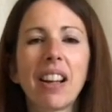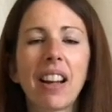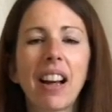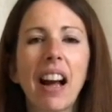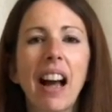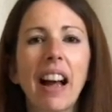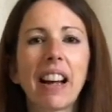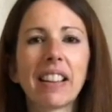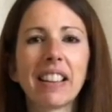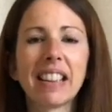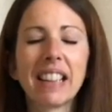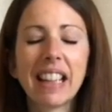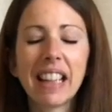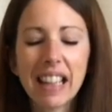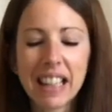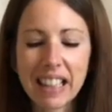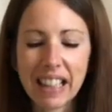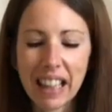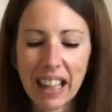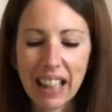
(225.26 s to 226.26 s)
And
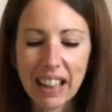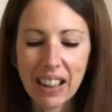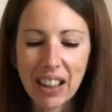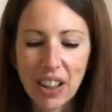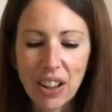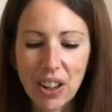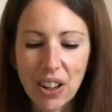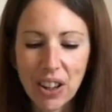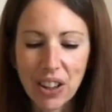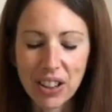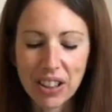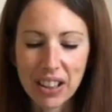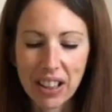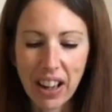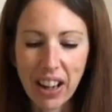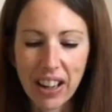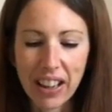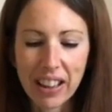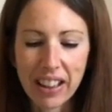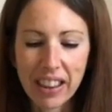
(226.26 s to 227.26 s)
kneading looks
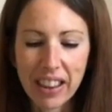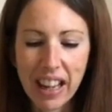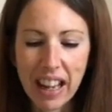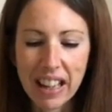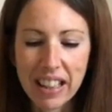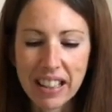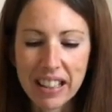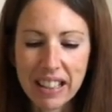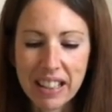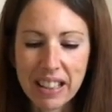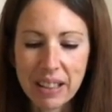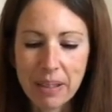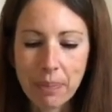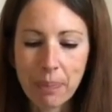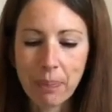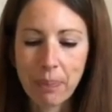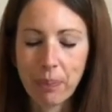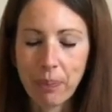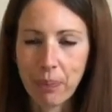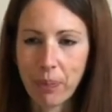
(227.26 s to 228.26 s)
like this.
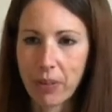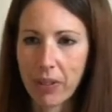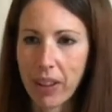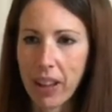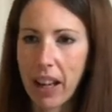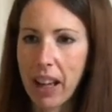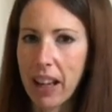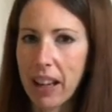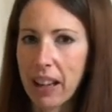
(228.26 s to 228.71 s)
Okay.